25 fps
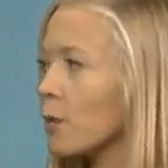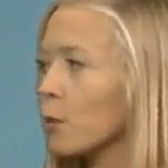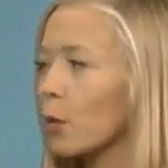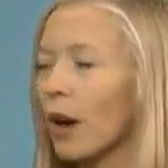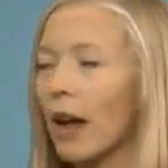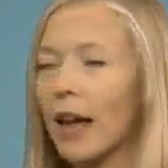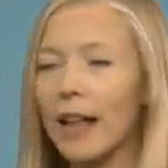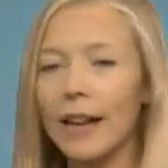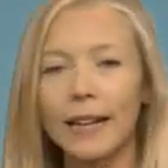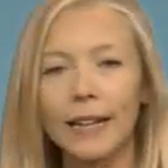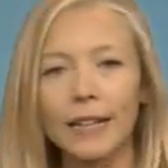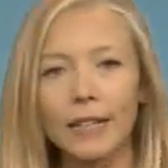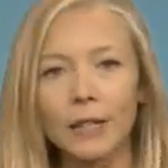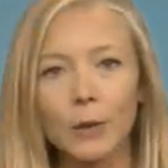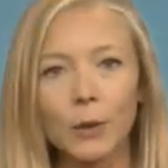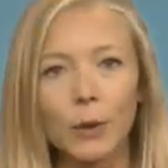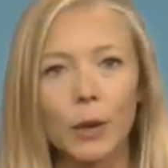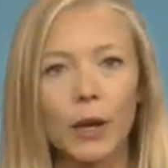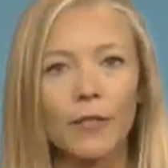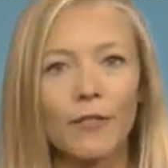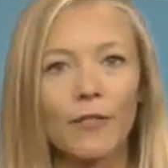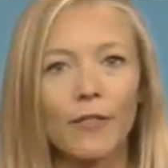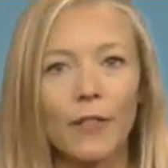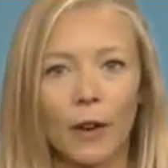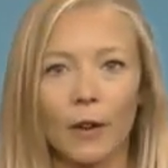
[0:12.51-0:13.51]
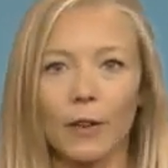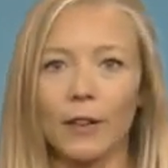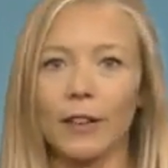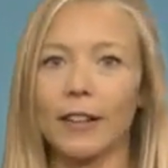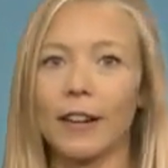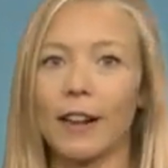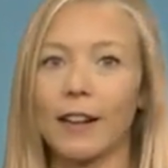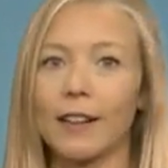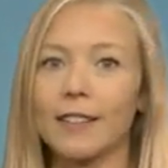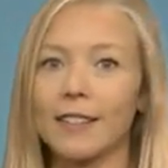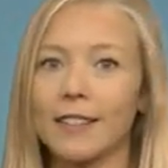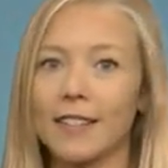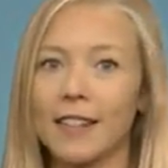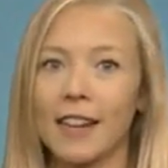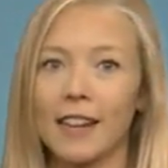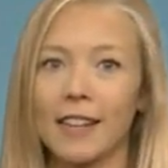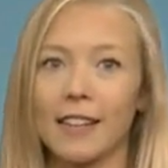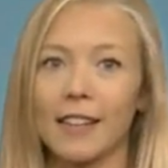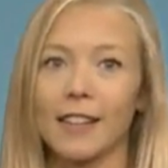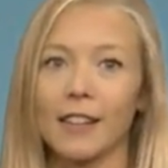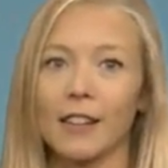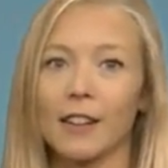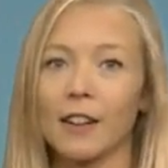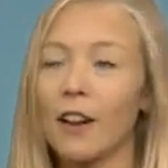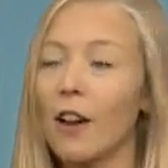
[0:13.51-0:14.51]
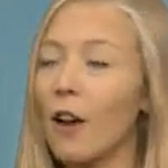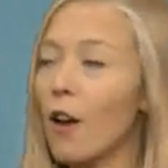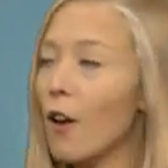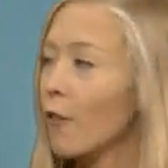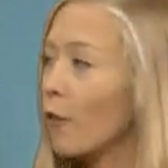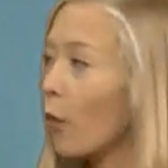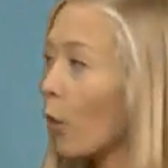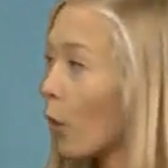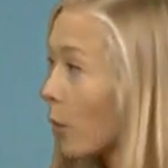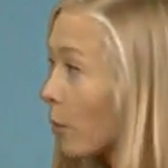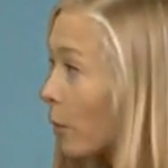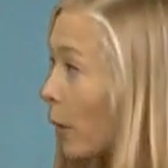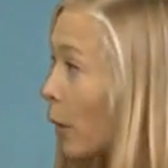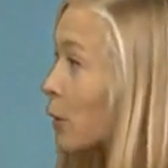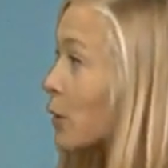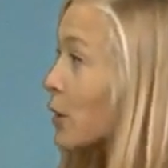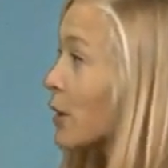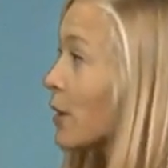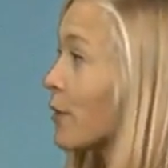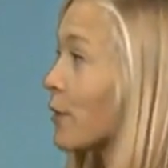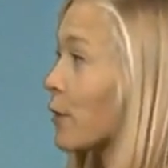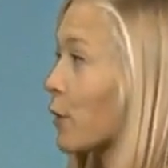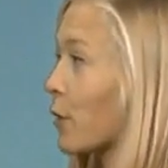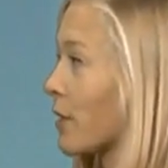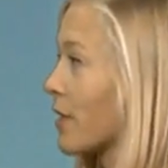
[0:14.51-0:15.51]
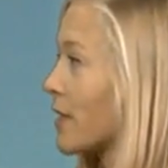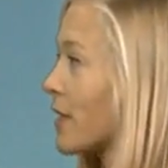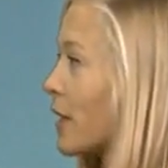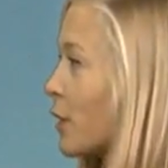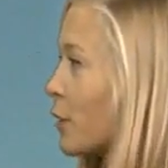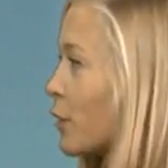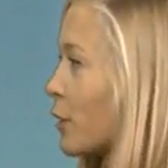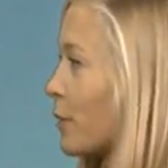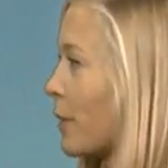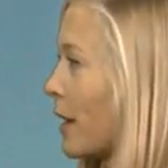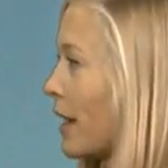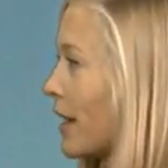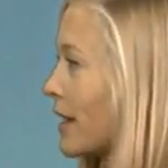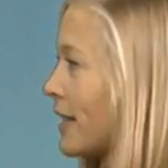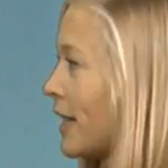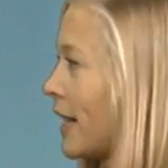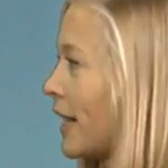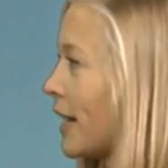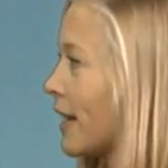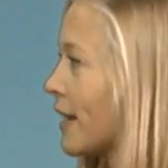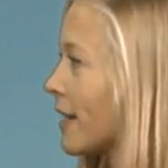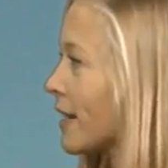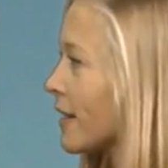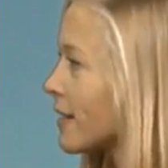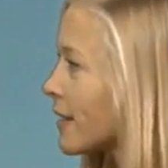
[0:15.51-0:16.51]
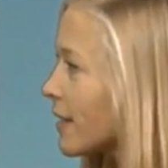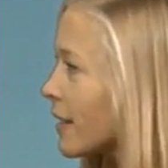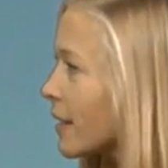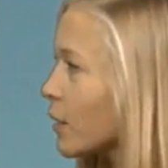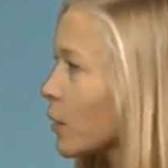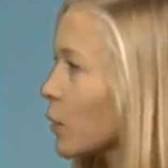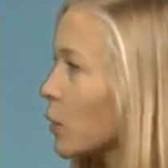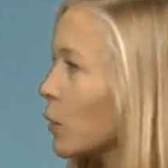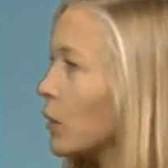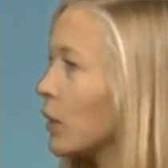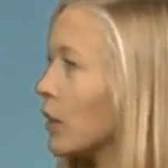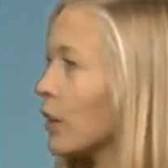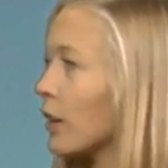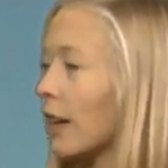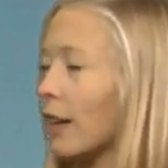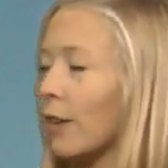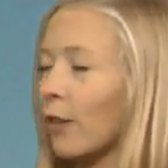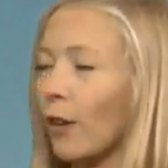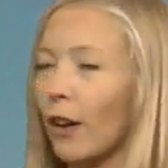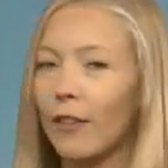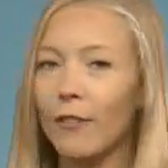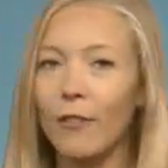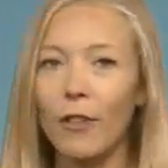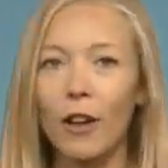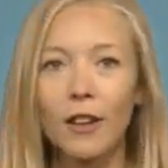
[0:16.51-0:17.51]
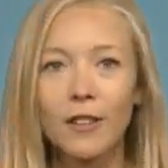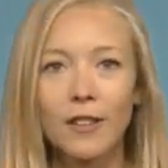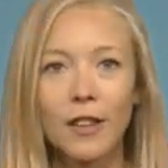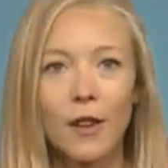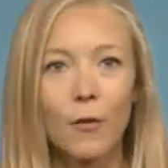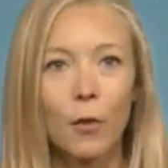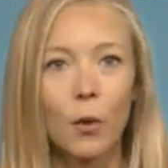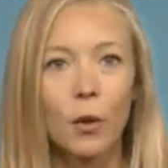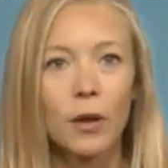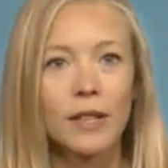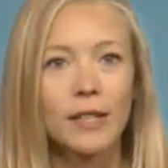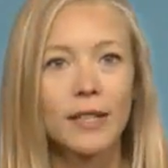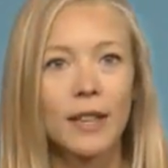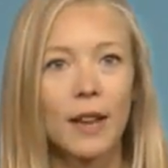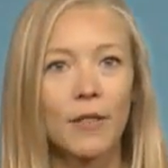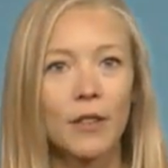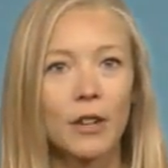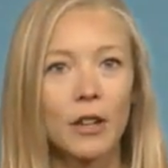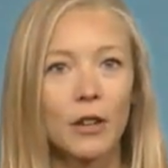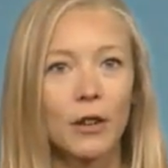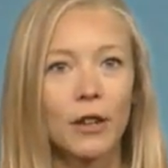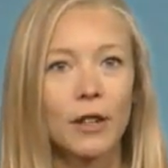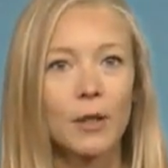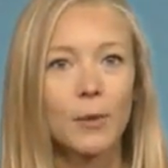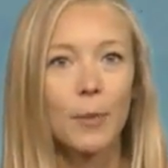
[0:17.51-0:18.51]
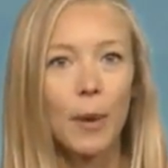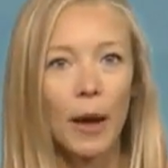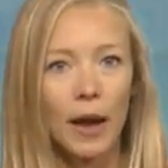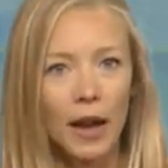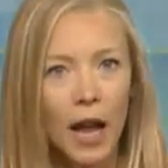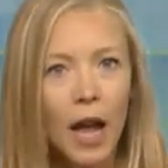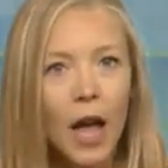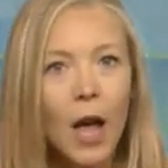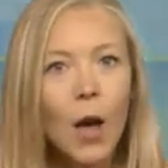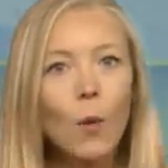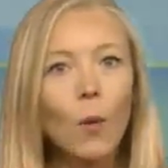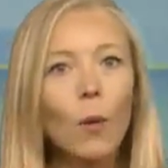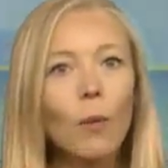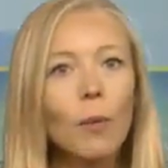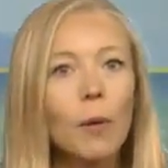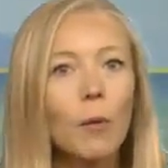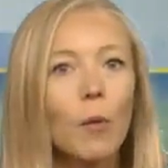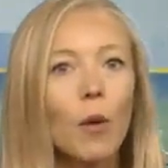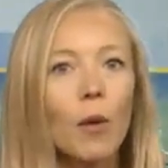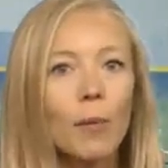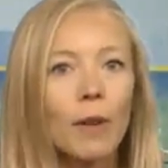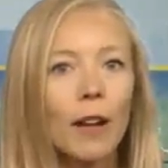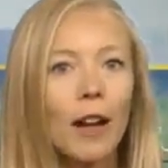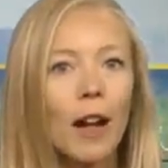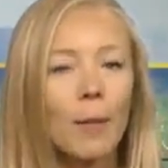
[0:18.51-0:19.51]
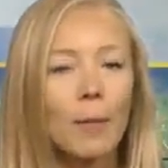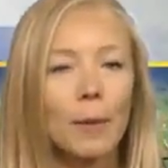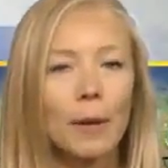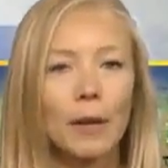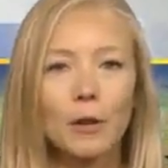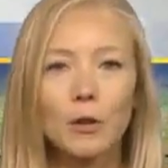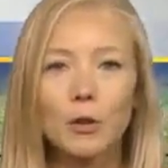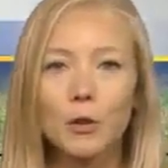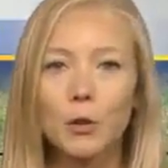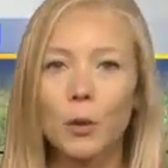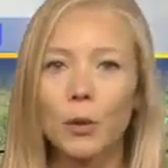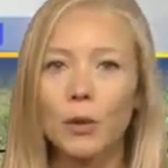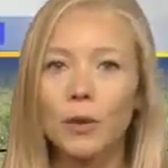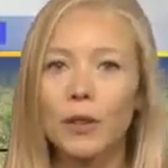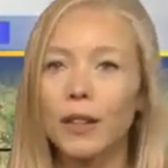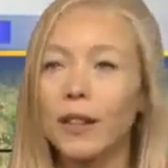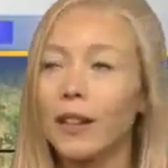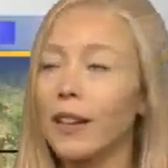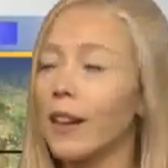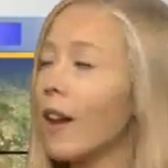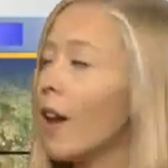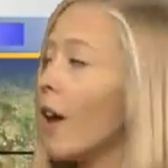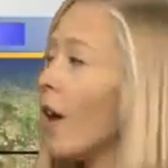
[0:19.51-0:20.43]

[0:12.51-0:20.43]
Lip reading: We're heading into a fairly nice day here for most of north central Montana. It's a little cooler in Great Falls at 47 degrees, but we'll be warming up here shortly